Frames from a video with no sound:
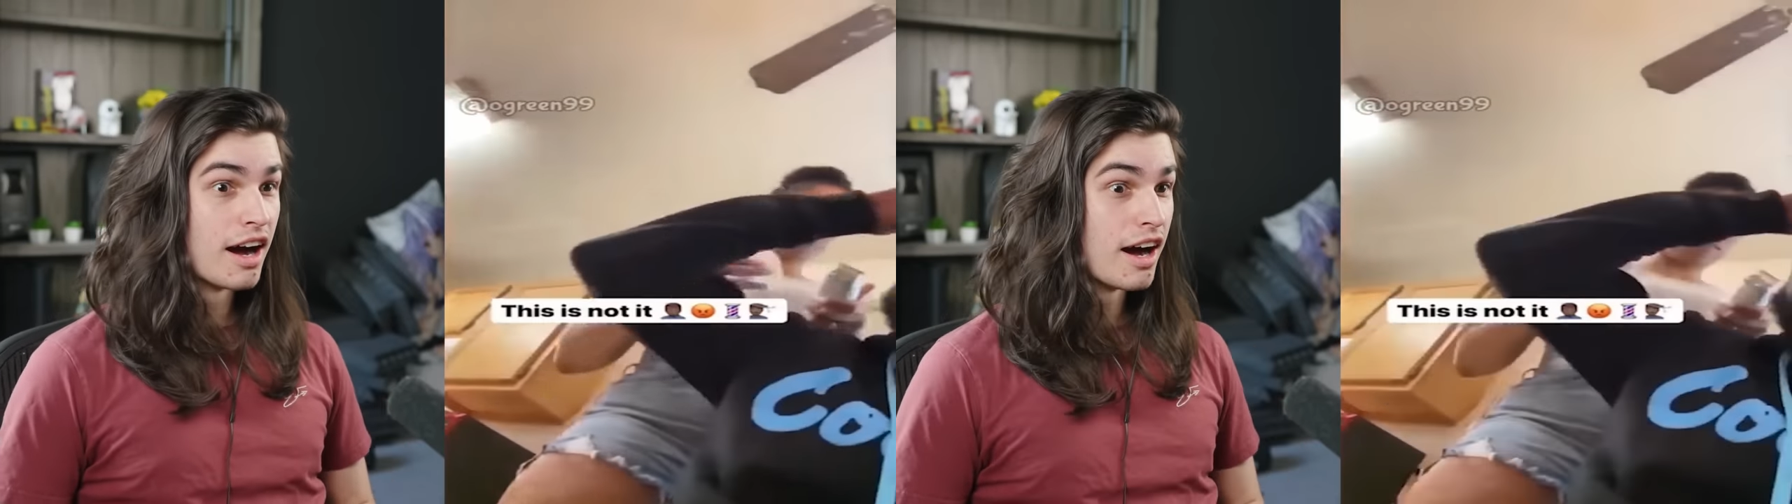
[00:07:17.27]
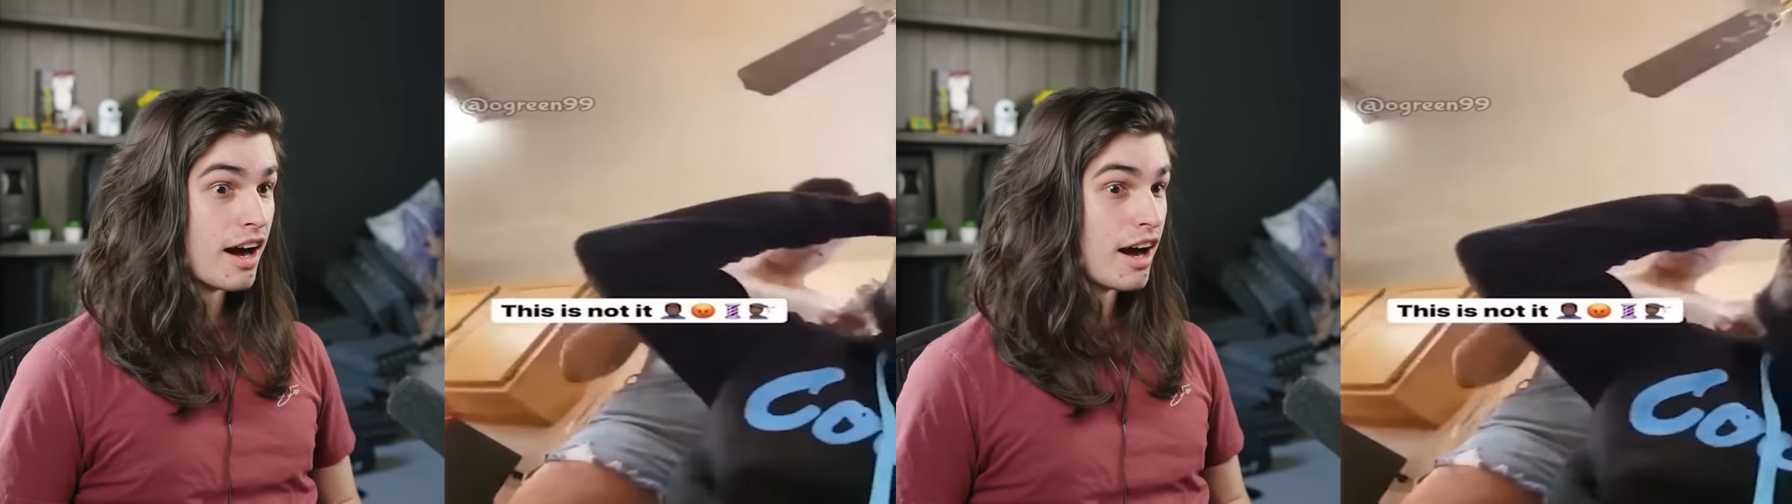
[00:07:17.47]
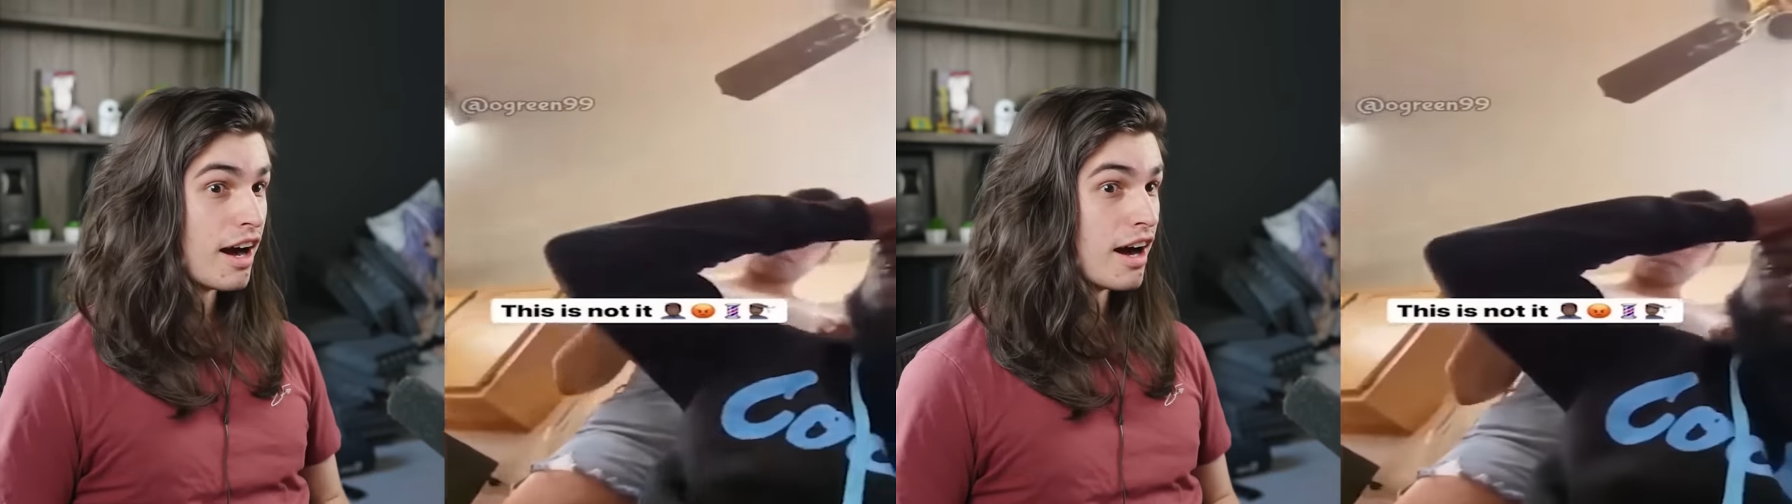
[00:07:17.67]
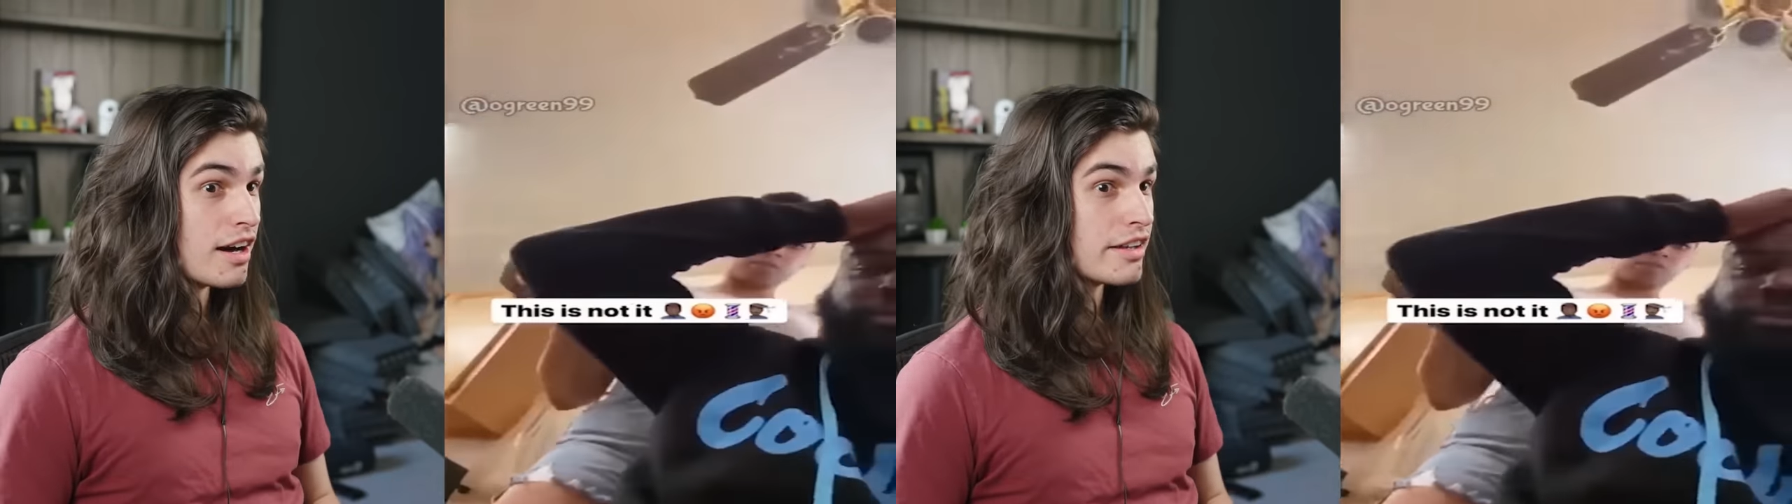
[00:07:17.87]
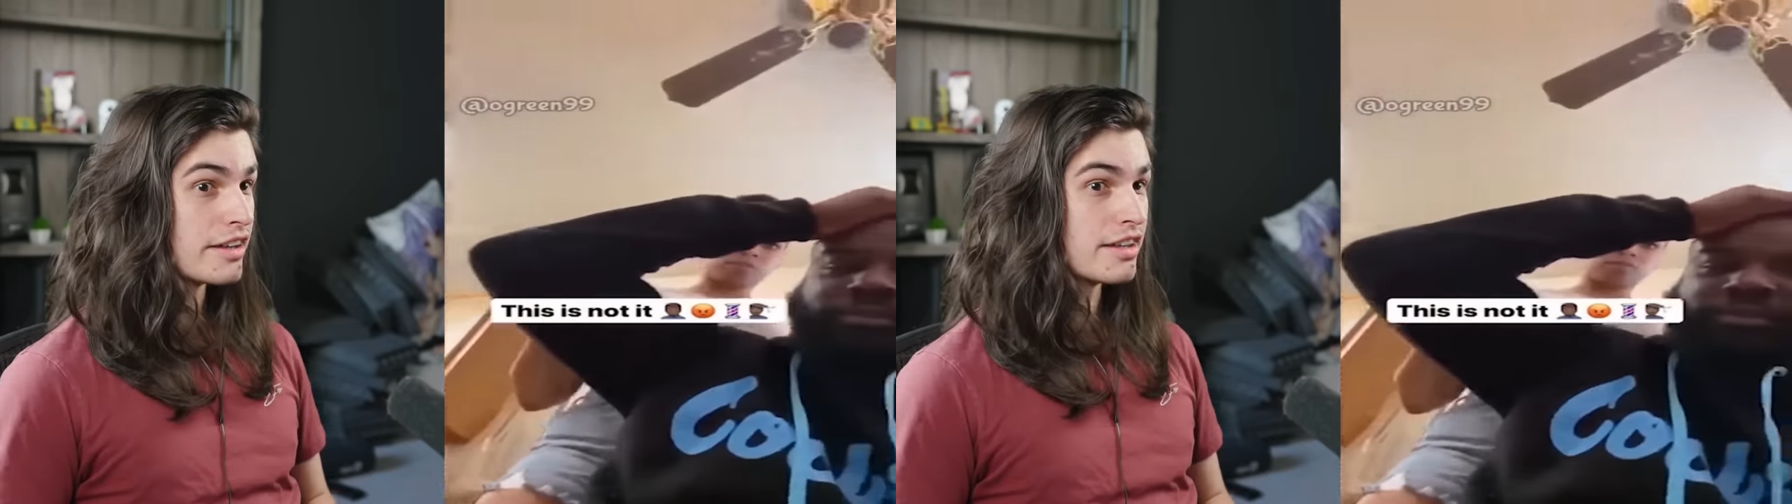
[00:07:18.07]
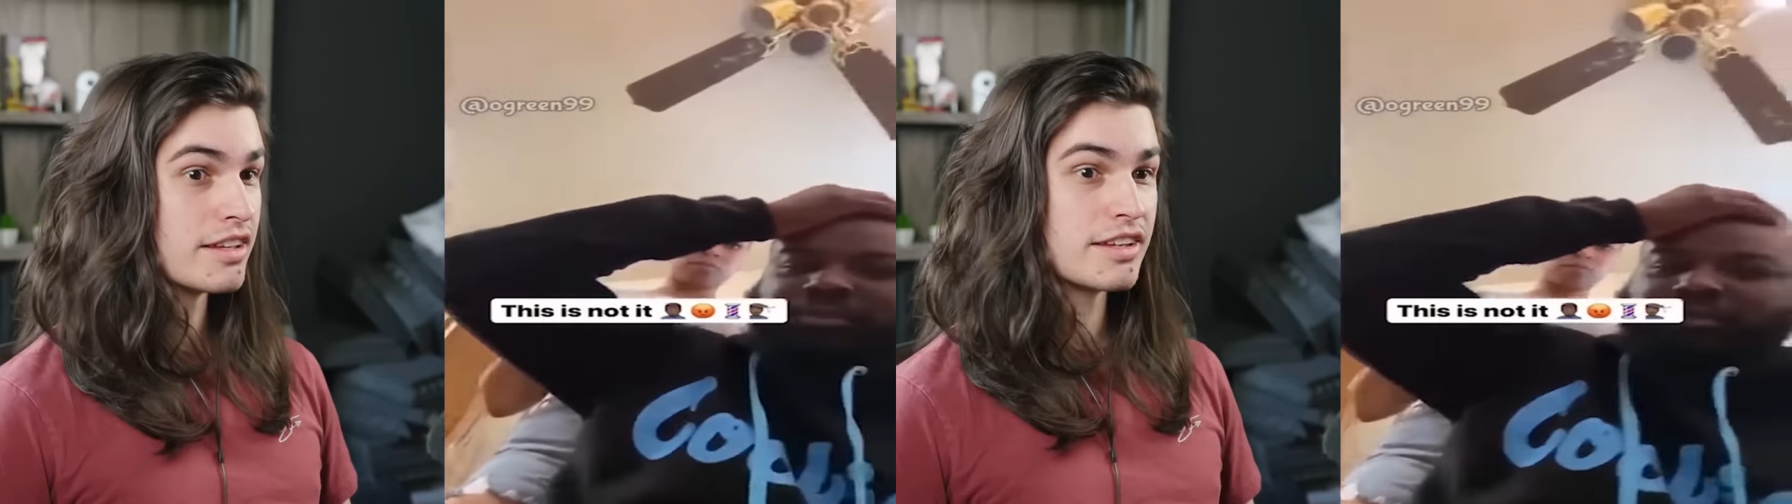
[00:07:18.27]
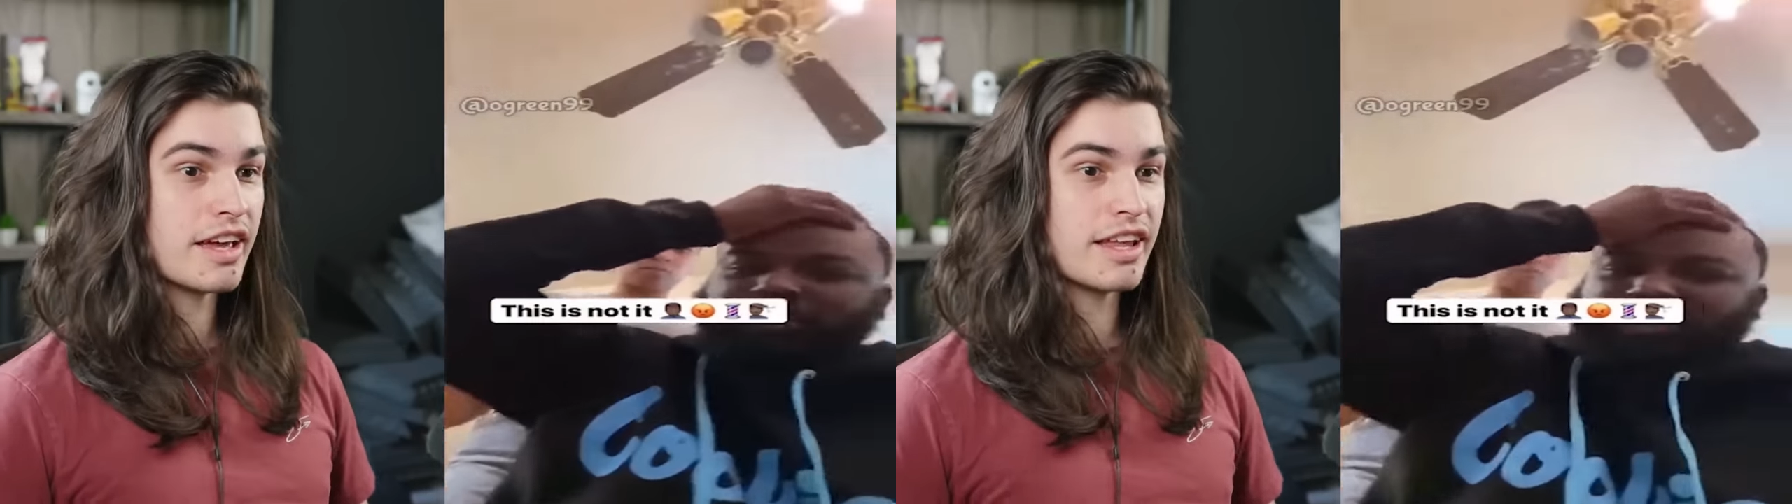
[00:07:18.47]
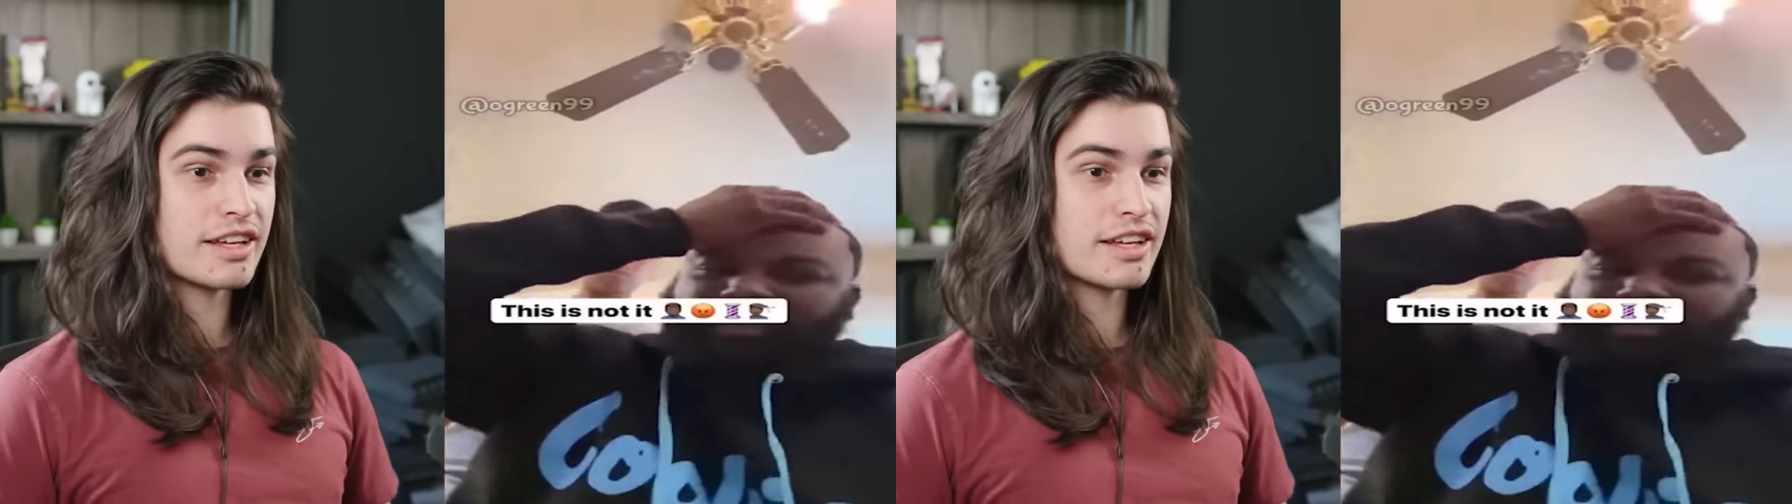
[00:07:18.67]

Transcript: edge up. Yeah,